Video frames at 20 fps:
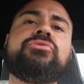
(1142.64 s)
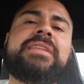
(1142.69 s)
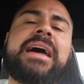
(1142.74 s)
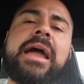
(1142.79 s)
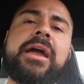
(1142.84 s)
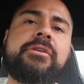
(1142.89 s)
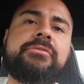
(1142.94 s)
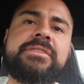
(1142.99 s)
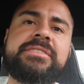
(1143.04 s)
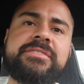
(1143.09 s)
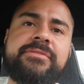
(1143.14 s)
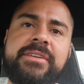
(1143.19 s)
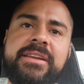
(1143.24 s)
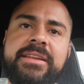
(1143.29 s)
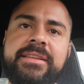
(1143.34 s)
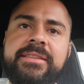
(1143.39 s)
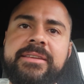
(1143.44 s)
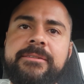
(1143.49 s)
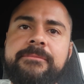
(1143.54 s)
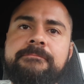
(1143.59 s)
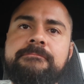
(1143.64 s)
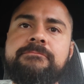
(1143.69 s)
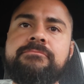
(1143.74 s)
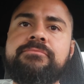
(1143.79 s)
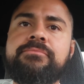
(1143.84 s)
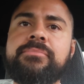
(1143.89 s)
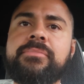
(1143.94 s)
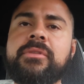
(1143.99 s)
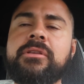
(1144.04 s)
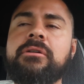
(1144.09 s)
diaries of anything.
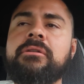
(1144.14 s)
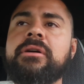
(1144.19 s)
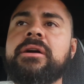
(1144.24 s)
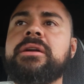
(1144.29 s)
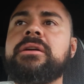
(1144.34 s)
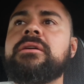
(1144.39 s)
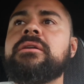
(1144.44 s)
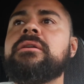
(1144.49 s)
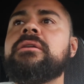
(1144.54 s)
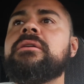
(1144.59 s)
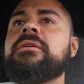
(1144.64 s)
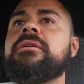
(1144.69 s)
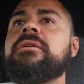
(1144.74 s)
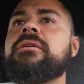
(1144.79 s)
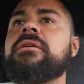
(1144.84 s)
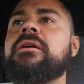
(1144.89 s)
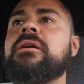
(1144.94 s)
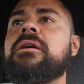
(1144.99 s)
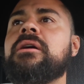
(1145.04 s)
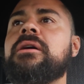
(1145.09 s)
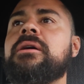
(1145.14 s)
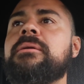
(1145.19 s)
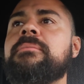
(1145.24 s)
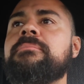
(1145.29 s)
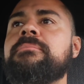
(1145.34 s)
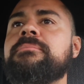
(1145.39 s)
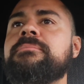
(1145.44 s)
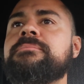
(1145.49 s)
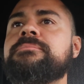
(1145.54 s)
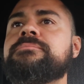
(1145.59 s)
All right.
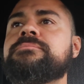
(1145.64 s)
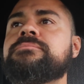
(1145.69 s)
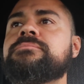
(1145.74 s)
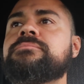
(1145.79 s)
I